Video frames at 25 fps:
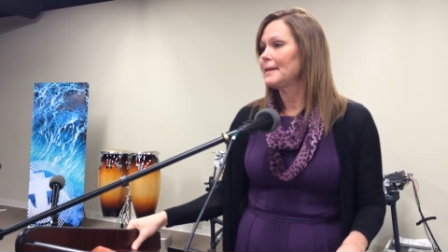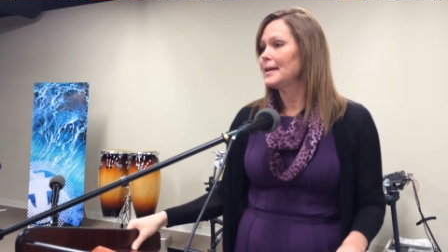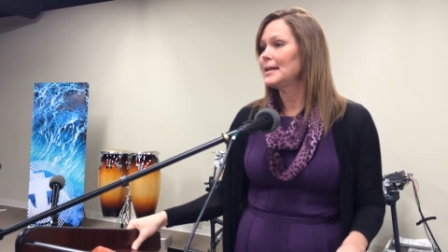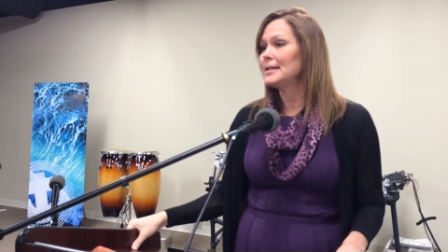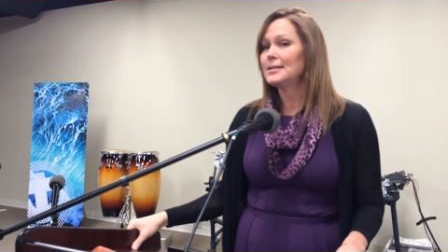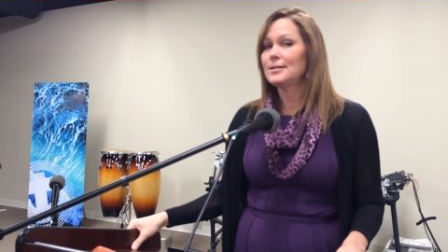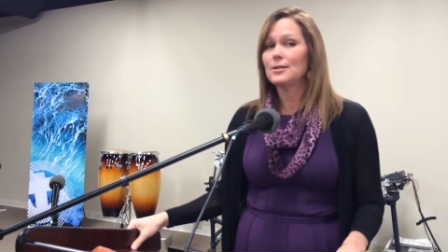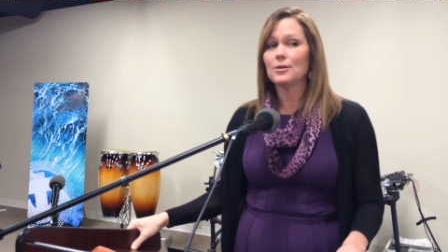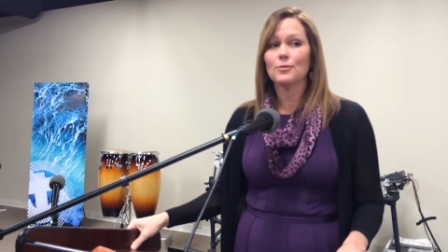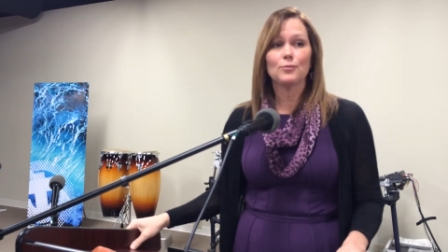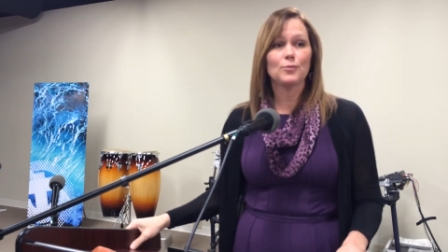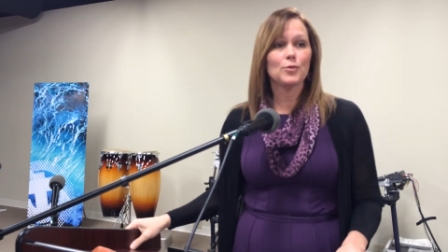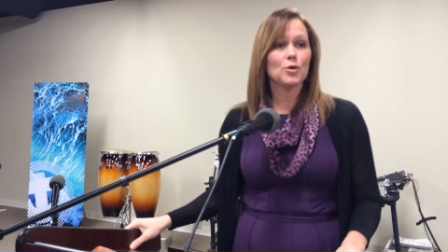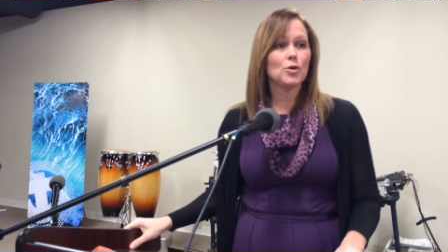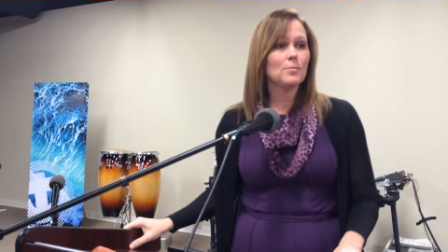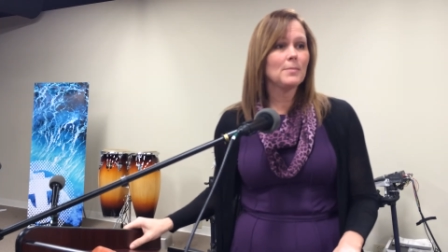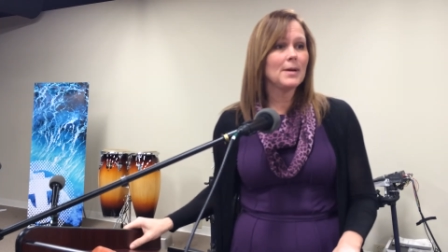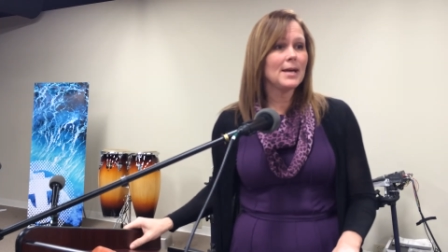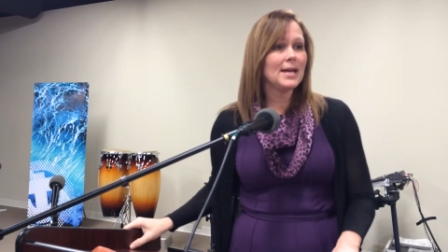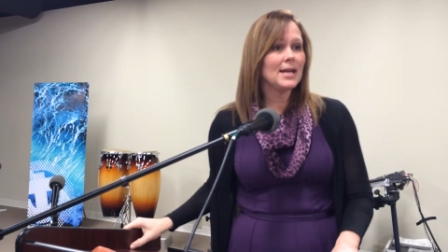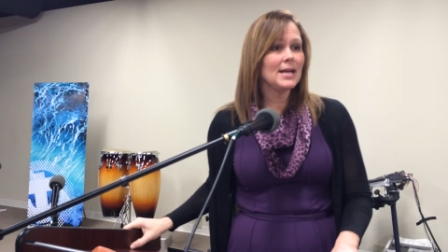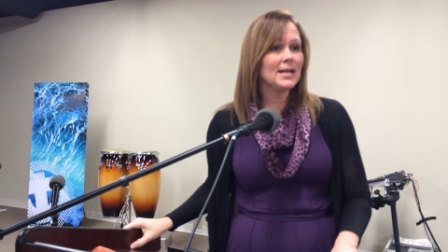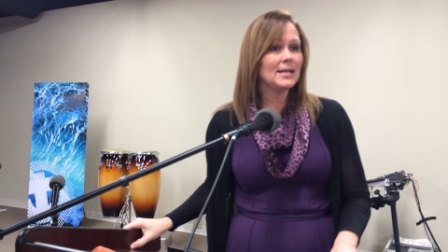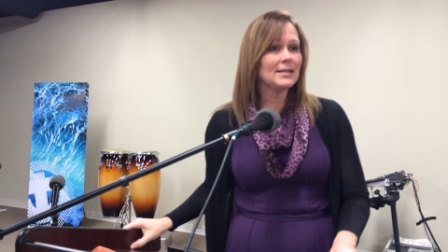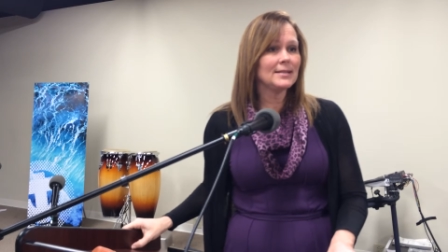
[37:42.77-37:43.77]
it's your
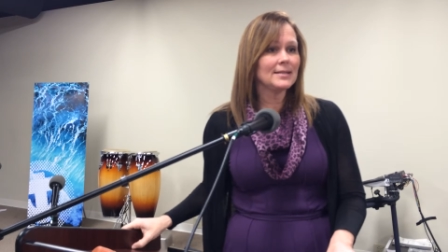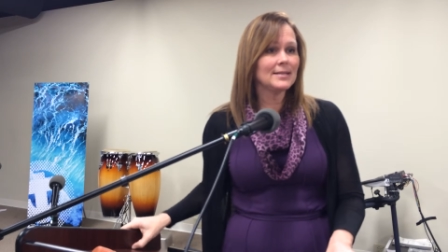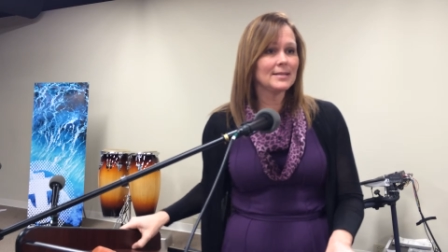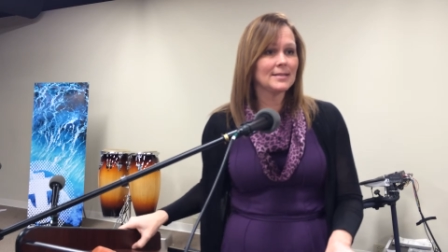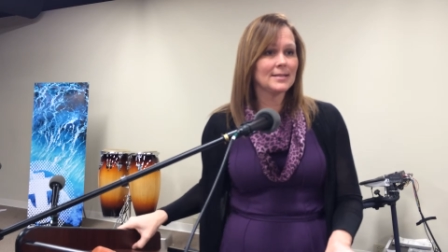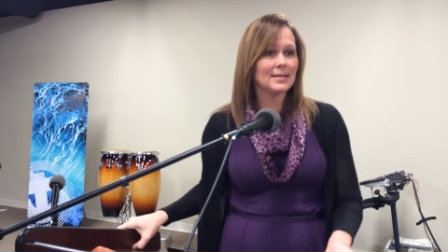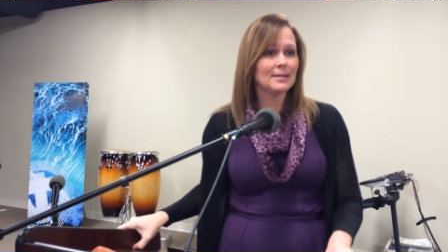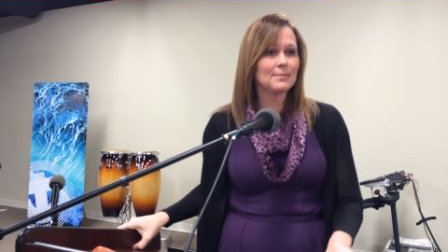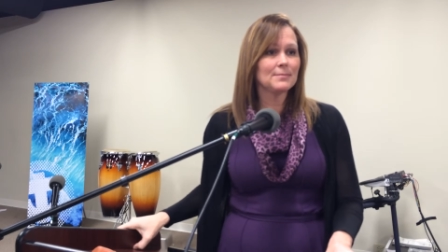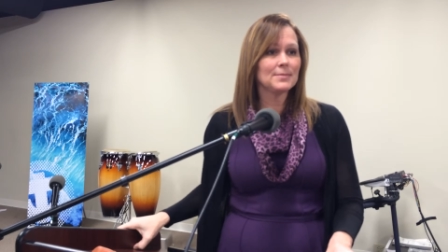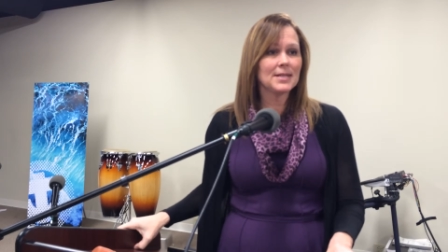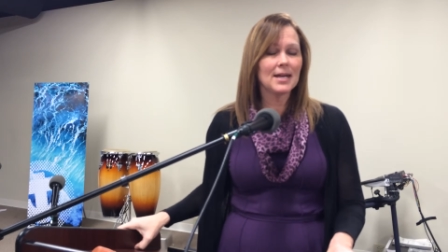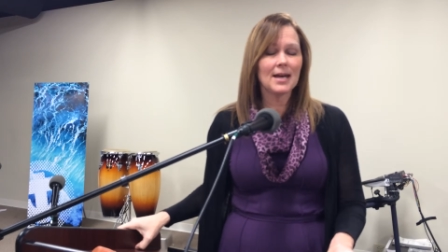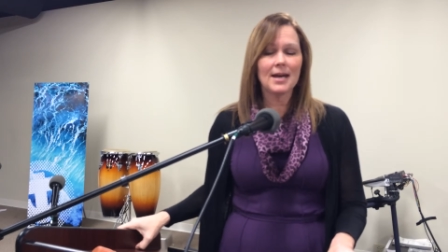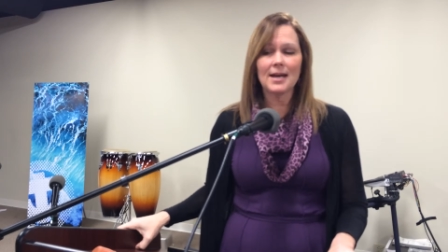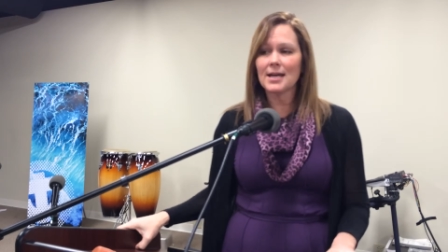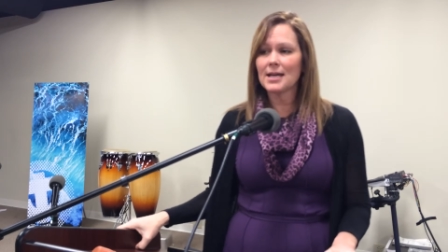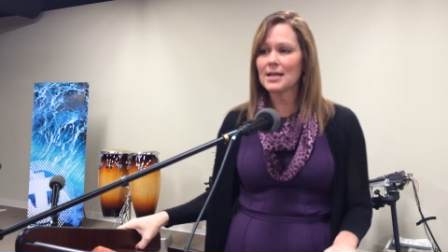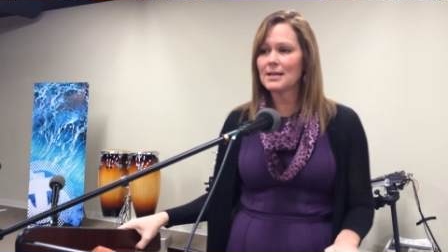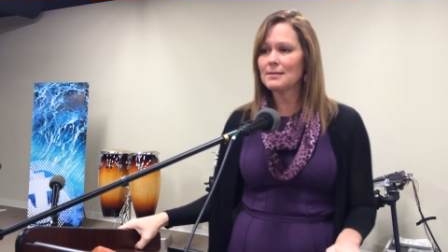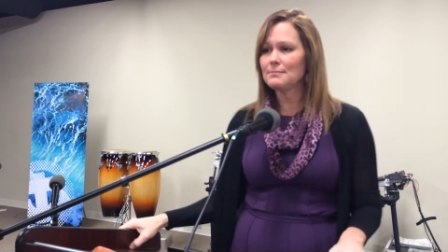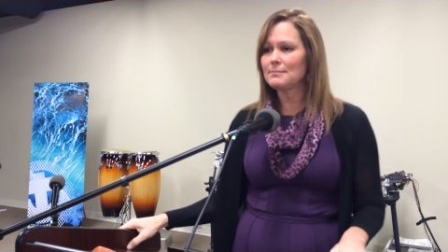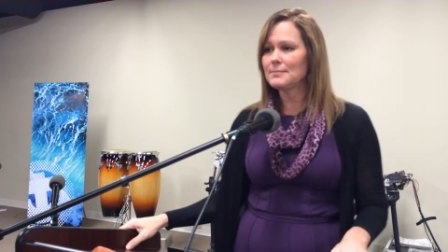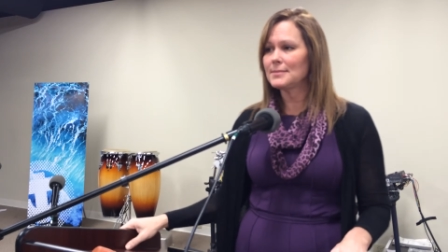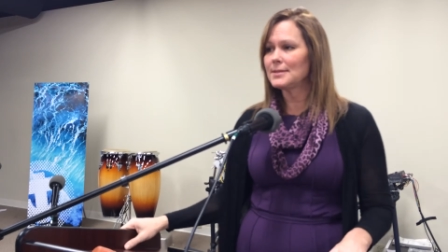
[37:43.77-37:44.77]
roommates,
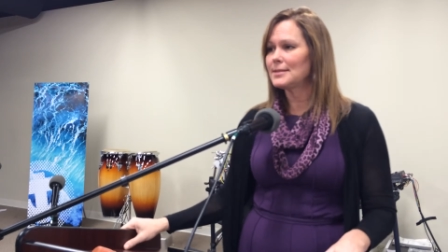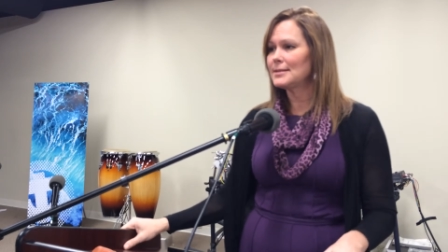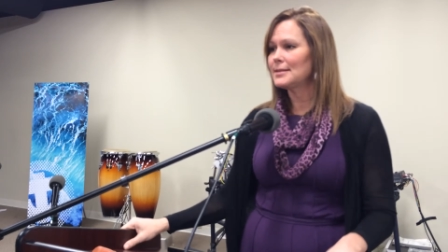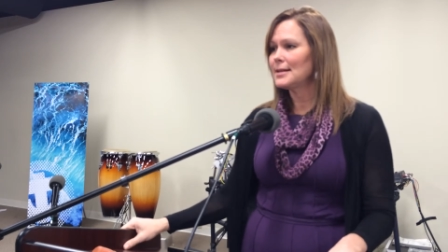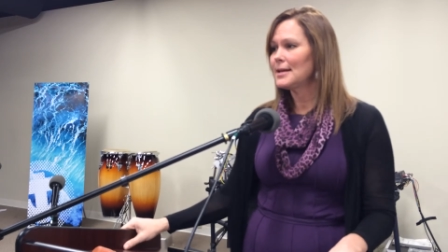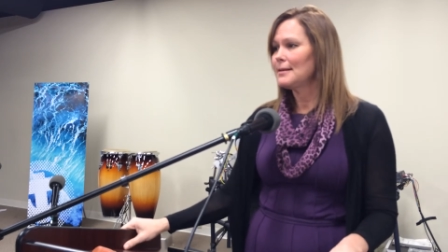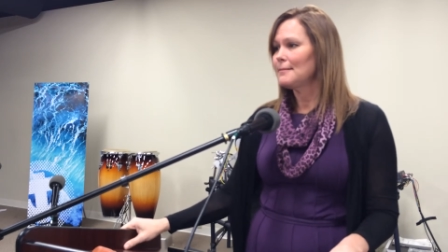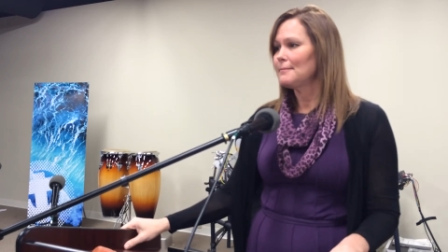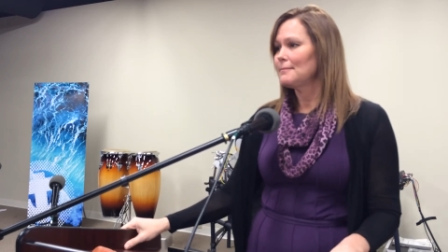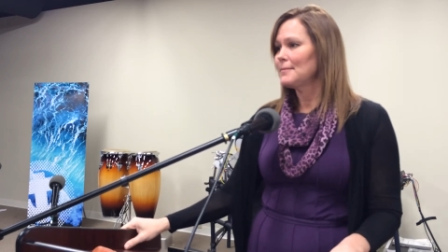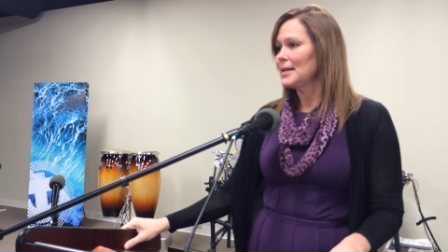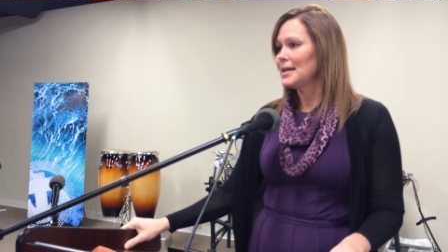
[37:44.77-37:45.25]
sometimes